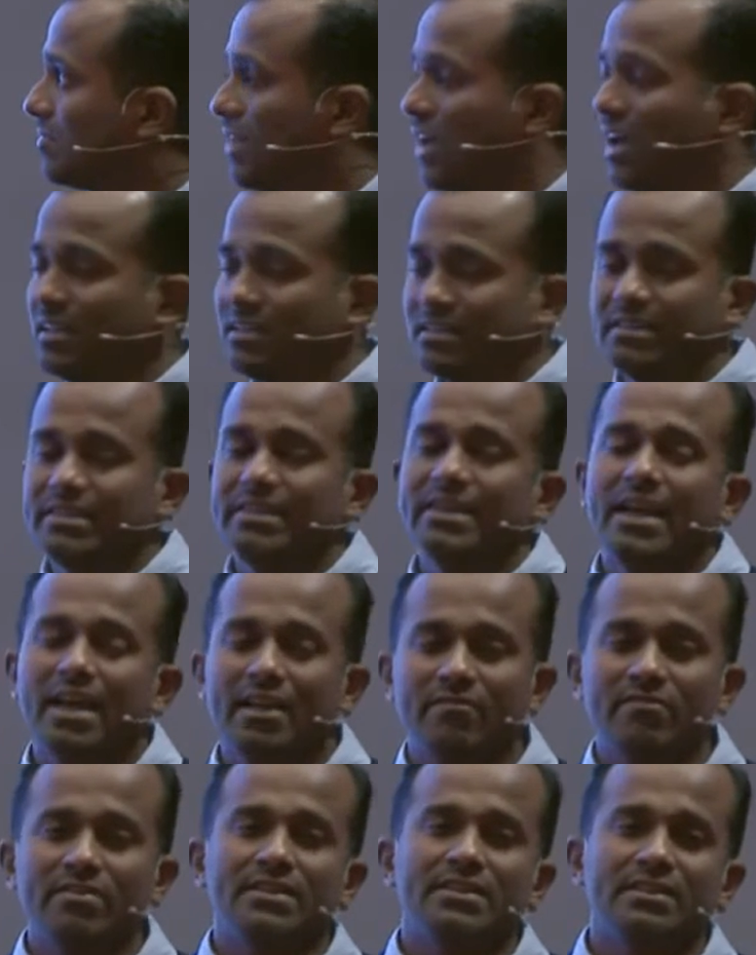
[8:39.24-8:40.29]
I see
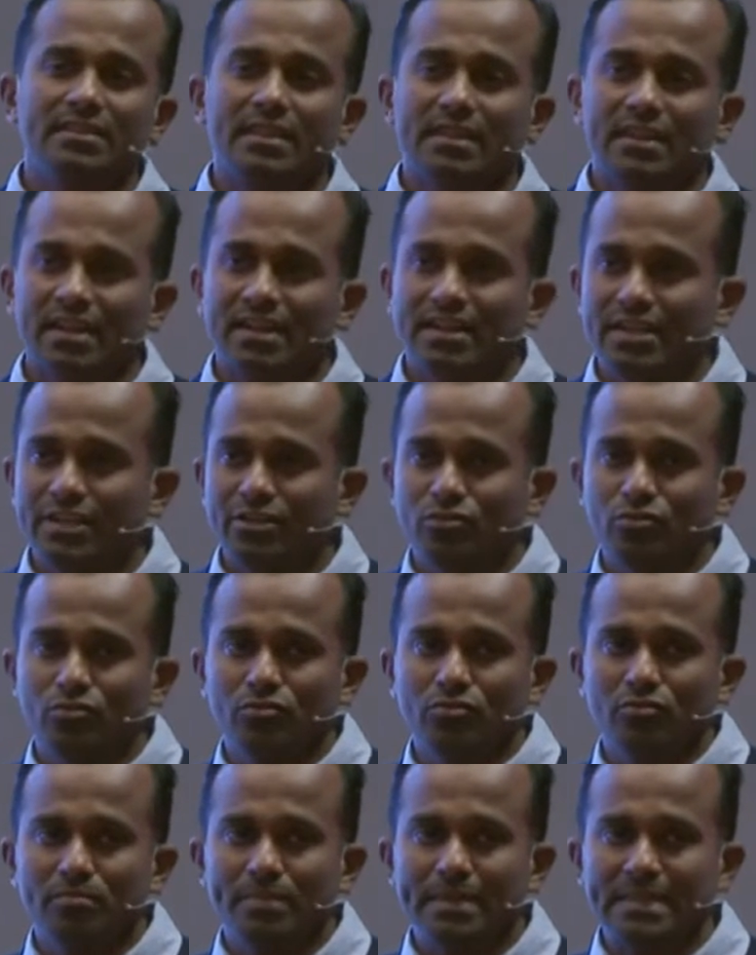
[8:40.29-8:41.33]
everything that I need
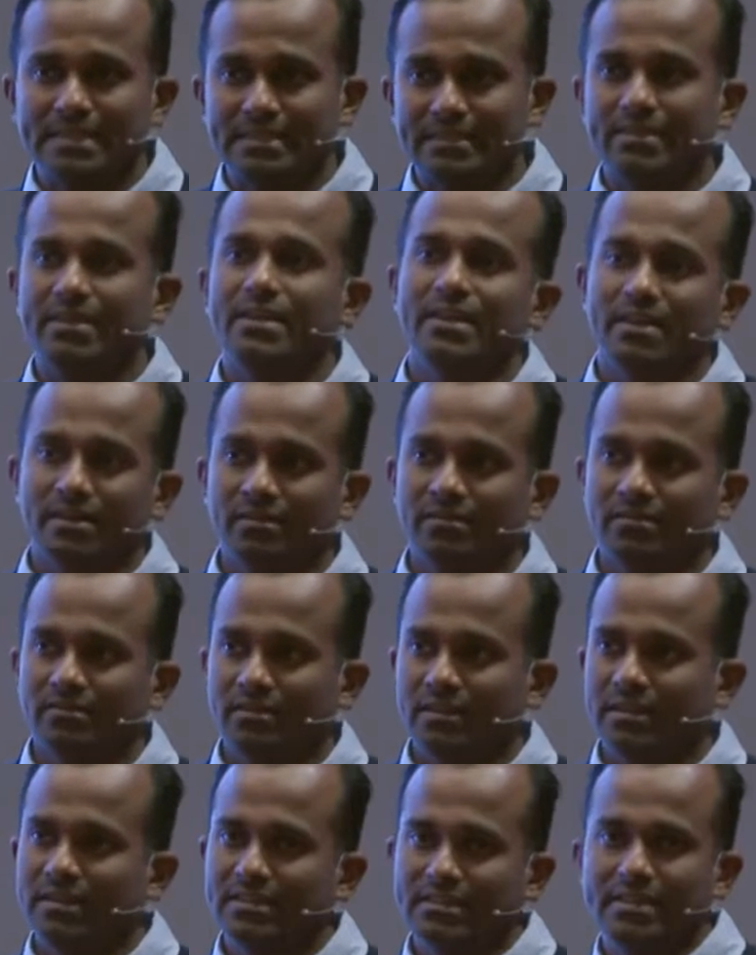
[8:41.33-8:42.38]
to be seen
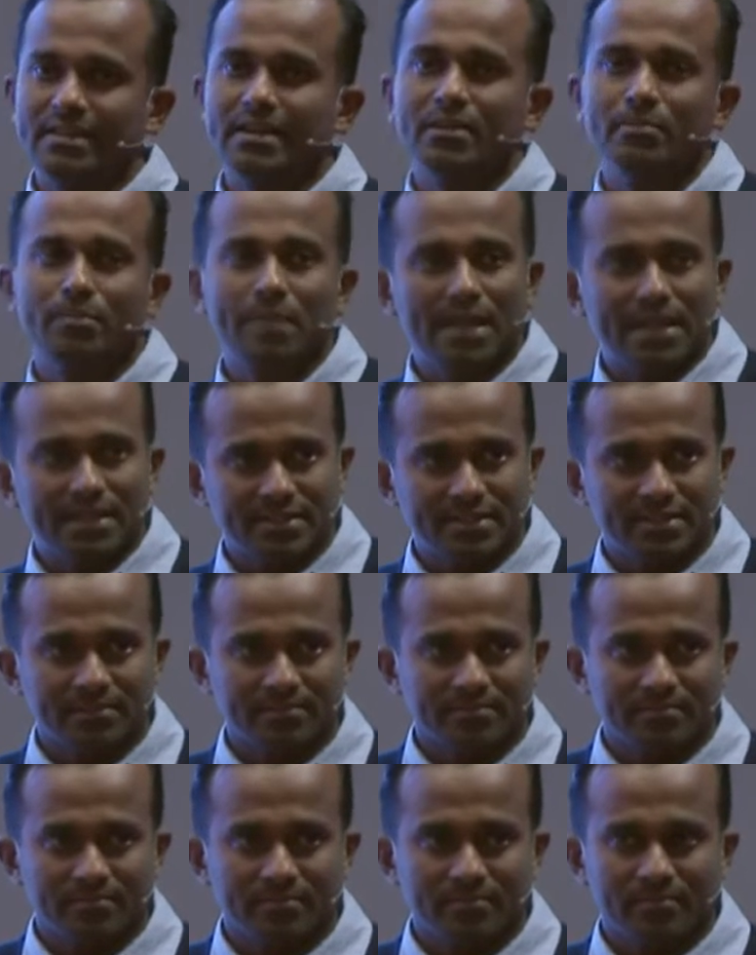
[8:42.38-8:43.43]
in a single place.
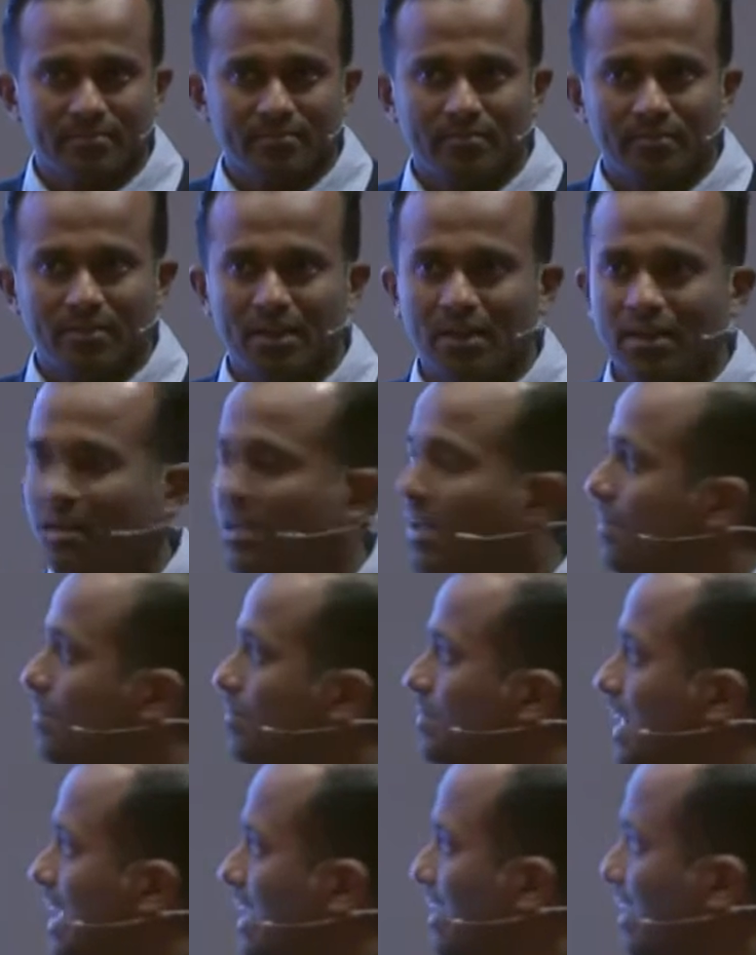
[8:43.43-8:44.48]

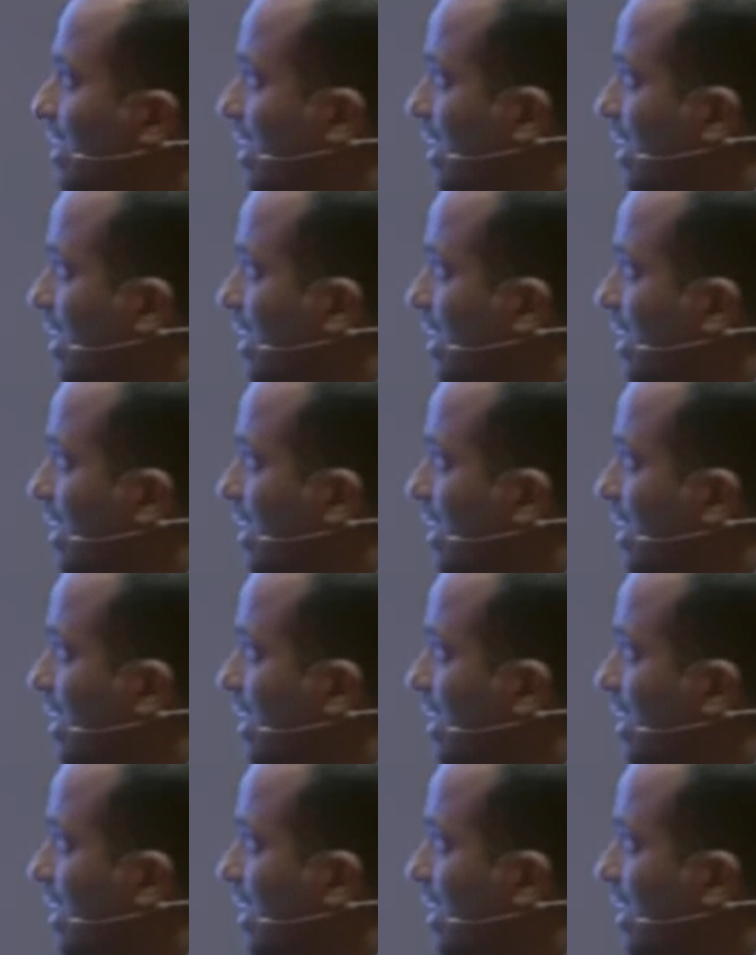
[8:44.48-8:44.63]
Then